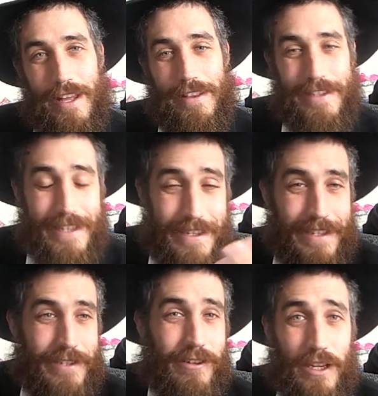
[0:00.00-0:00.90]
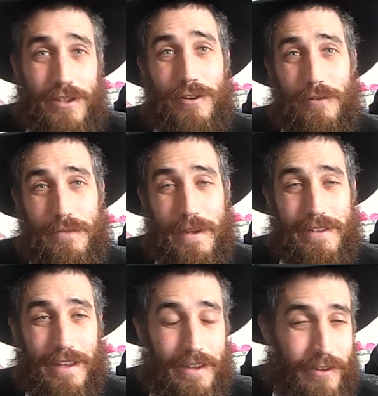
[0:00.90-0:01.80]
The citizens are like serfs,
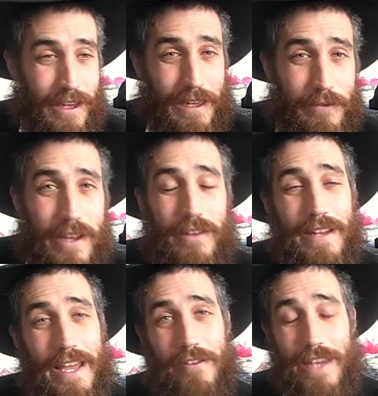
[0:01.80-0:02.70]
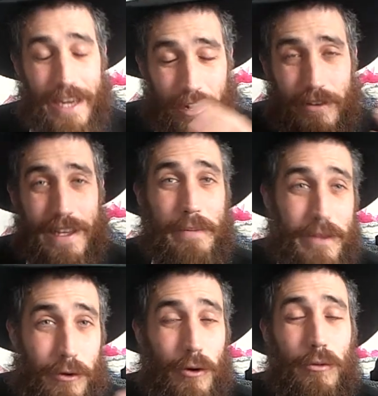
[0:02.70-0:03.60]
basically. They're like living on the land, they're taking care of the land, but
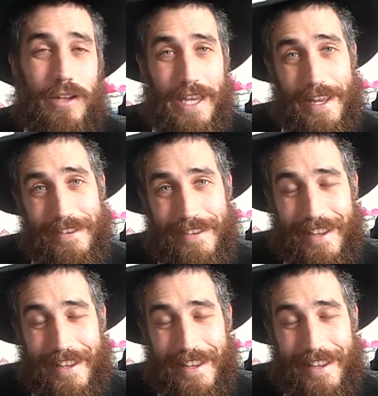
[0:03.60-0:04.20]
they don't own the land.